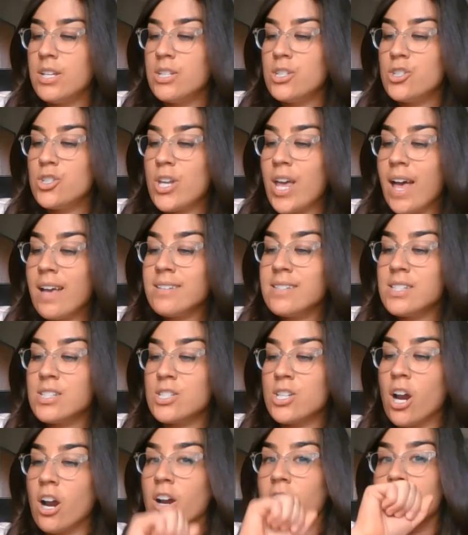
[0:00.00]
Jack
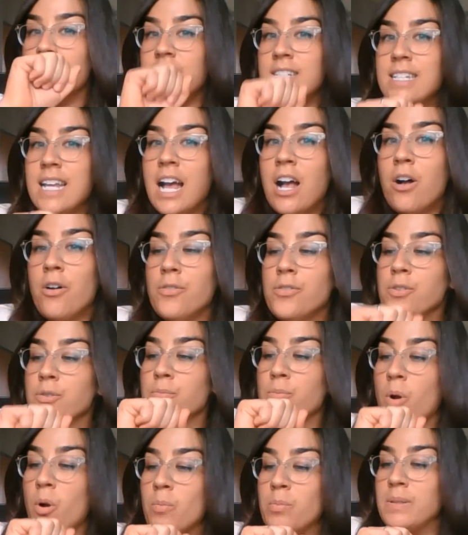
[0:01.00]
started down the
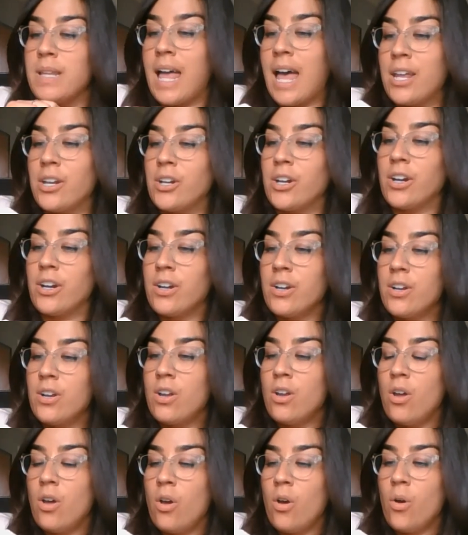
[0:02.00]
rope ladder.
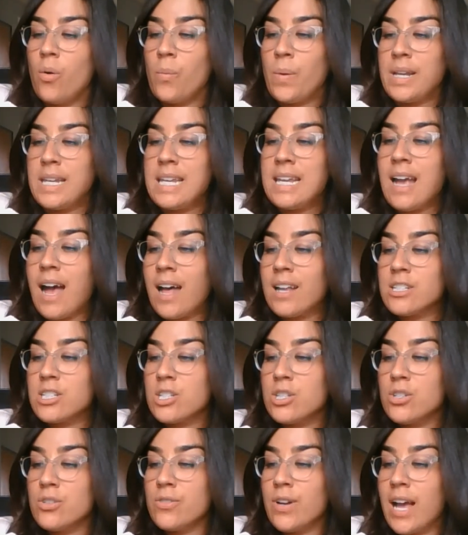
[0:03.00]
When he got
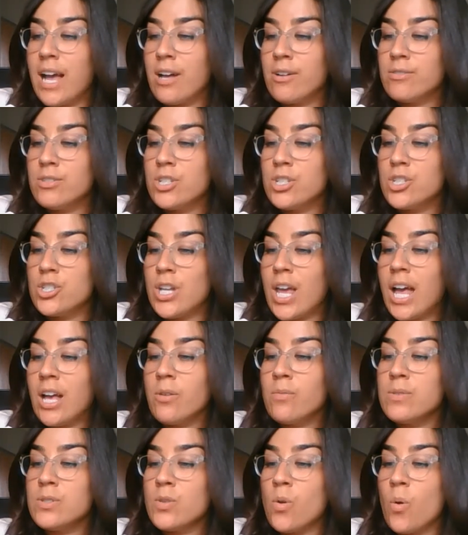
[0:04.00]
to the ground,
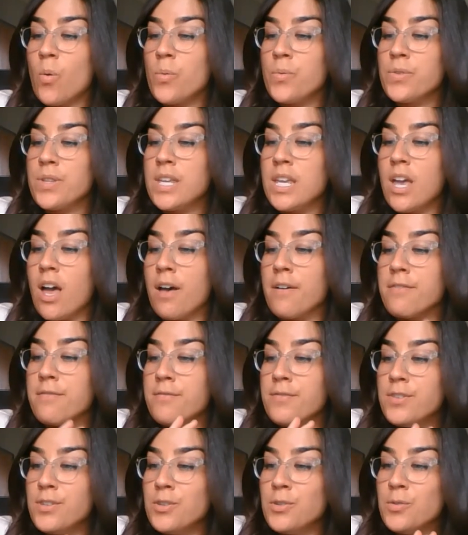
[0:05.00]
Jack was only a
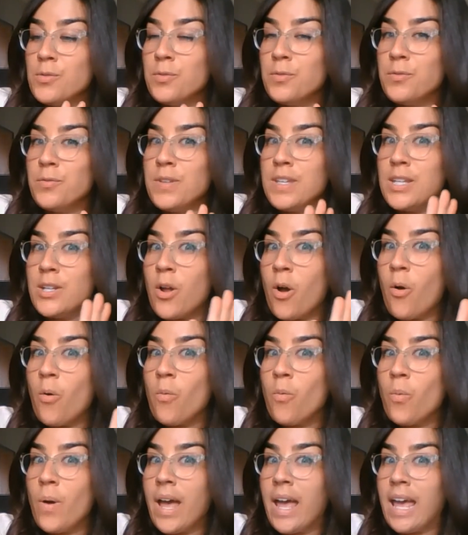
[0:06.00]
few feet
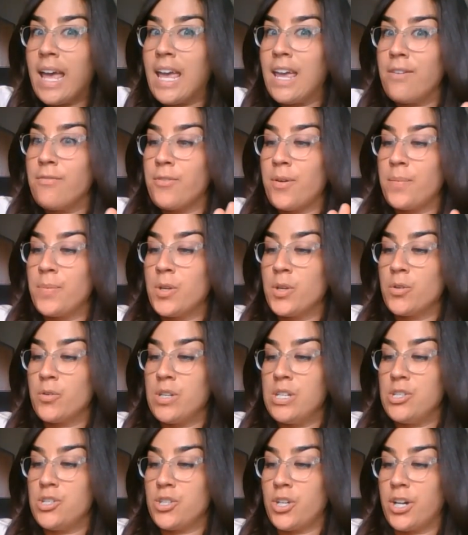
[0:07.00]
away from the
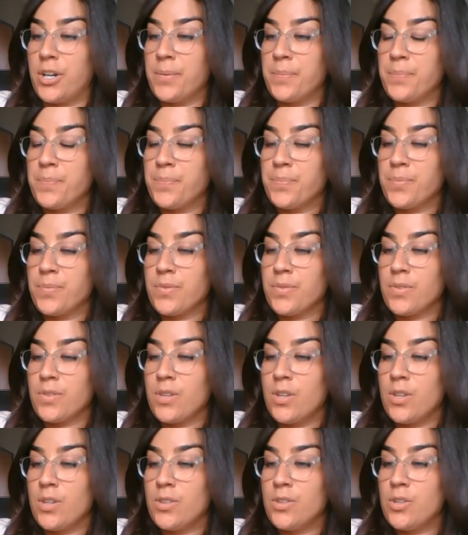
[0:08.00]
creature.
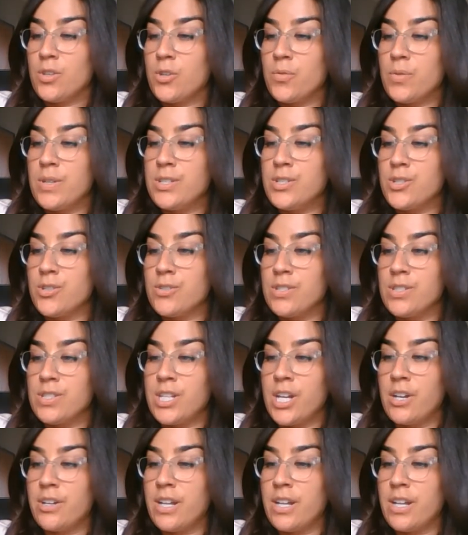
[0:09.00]
The creature stared